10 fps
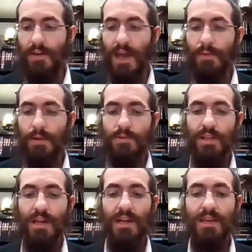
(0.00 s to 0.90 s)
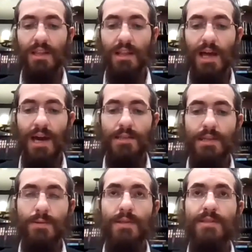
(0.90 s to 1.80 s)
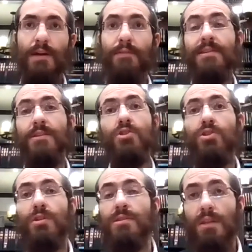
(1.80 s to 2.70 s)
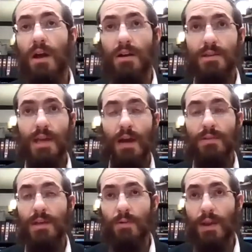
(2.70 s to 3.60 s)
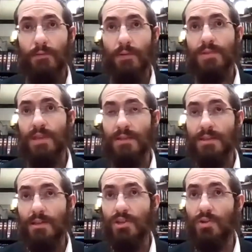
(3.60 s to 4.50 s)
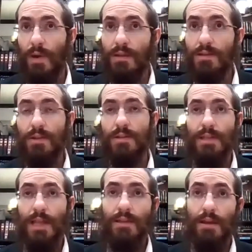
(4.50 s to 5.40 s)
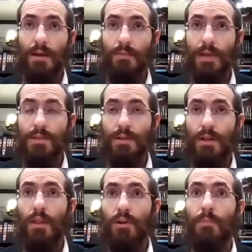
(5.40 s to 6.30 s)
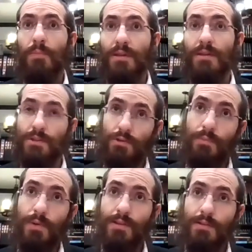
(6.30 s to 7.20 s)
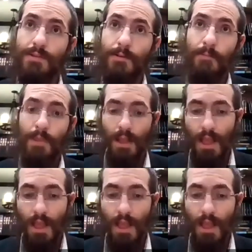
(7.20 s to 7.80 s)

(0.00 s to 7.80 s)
But Amrim Shalachatchil and Lahakzas with Suffolk. He says you shouldn't start counting ready from sunset. You should wait until it's nighttime. That's the other opinion. There's two opinions.